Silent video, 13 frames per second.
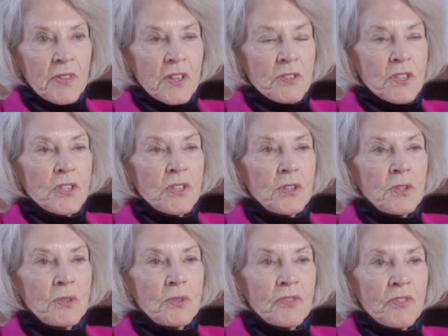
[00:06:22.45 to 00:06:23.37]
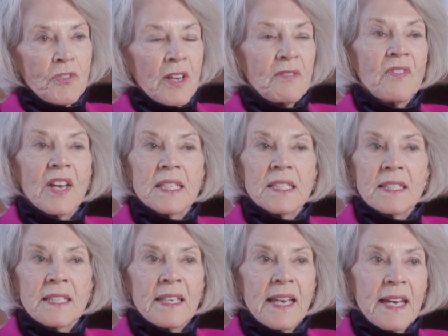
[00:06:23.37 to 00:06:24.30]
There are 2
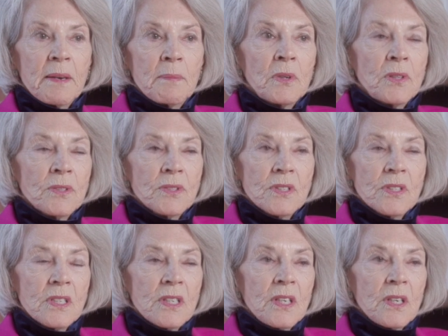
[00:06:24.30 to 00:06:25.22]
front-facing gables